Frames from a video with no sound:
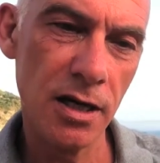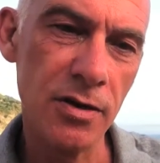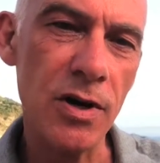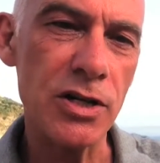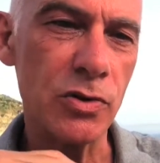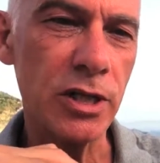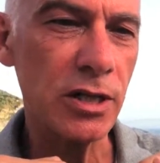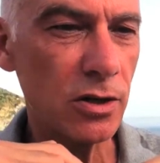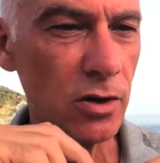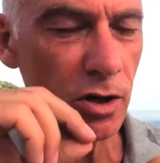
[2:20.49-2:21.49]
eventually the
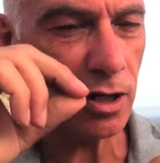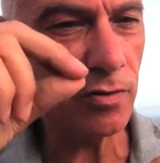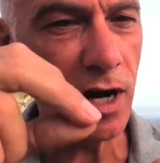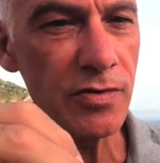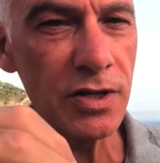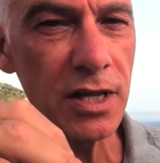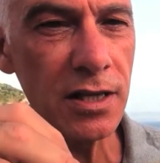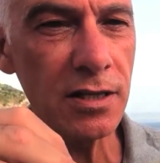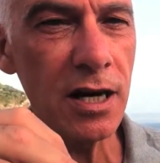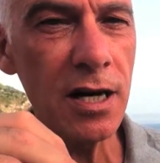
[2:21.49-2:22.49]
clock arrives at
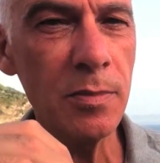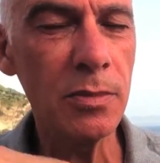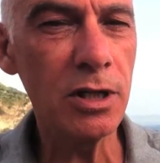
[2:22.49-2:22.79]
that time, the